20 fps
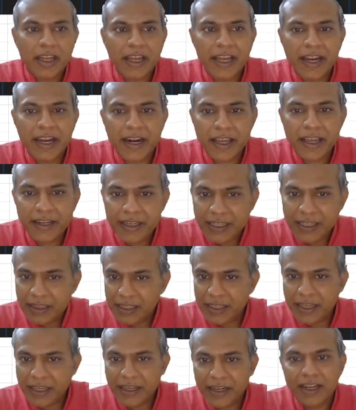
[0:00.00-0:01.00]
and I
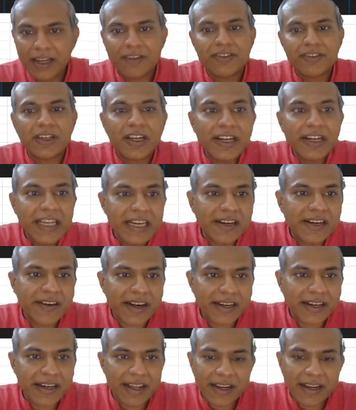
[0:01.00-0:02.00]
need the area of the green
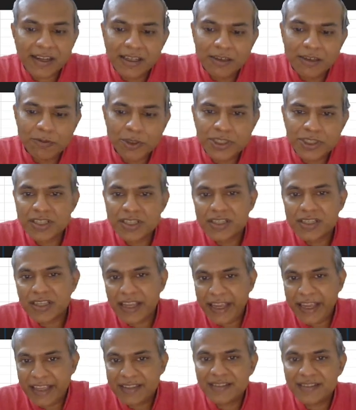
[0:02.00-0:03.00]
rectangle which
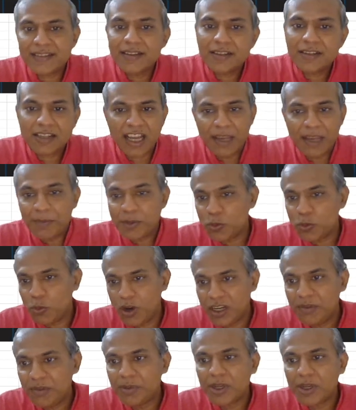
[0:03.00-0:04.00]
is s times
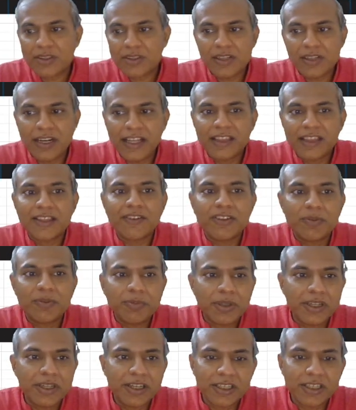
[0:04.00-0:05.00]
1 because the length of the
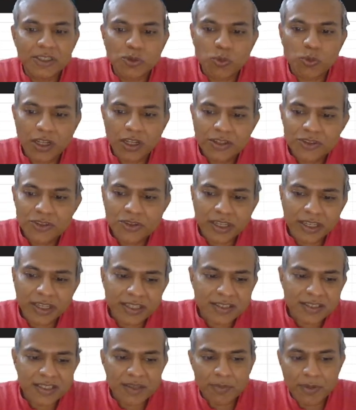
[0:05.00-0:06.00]
period is 1 so I
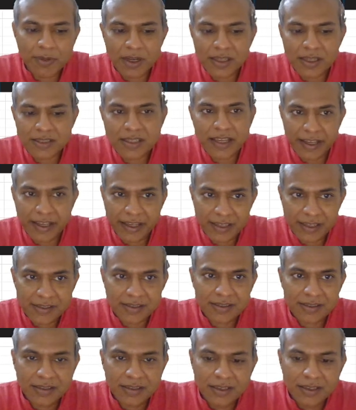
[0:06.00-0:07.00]
can say plus
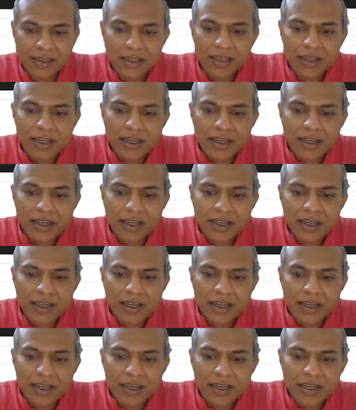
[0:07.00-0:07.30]
s